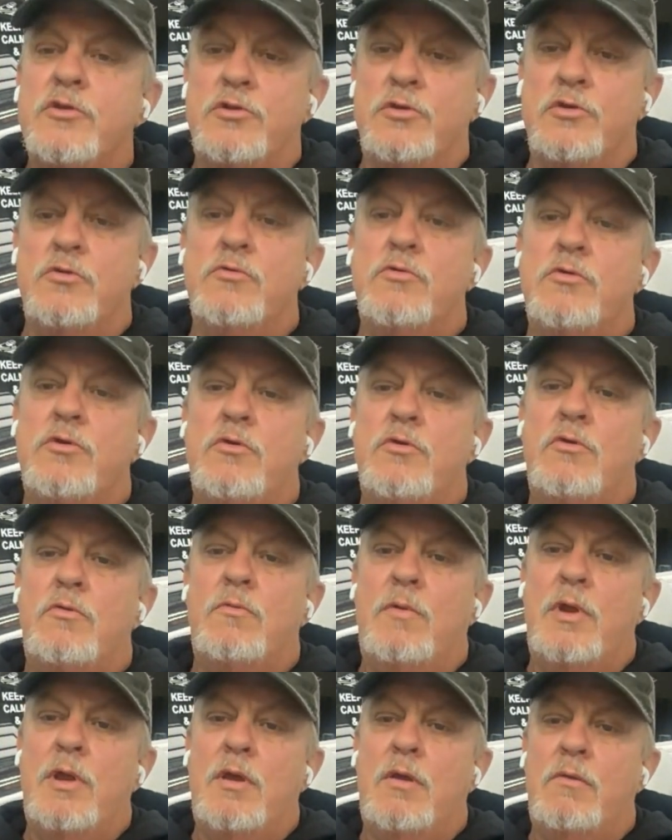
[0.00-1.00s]
to do year
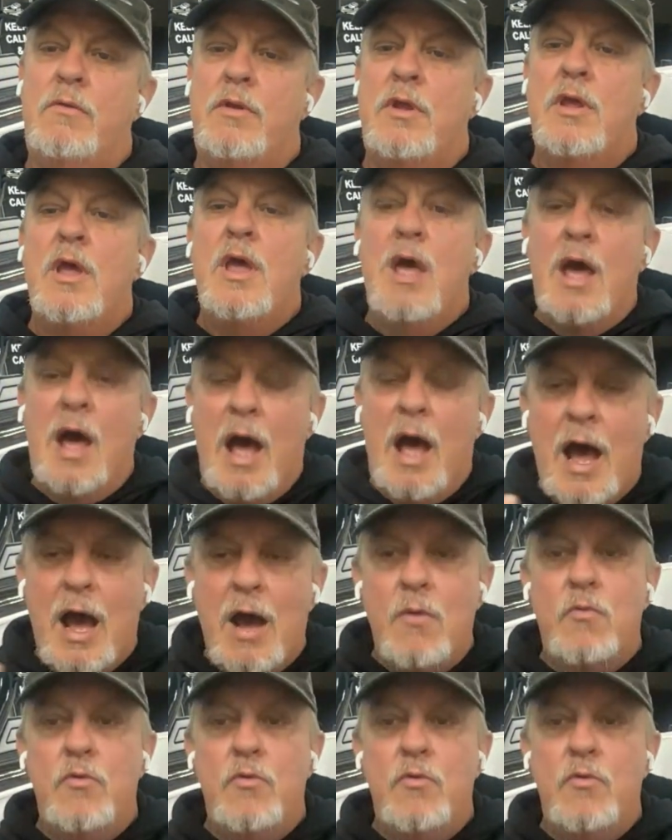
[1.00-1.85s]
round, I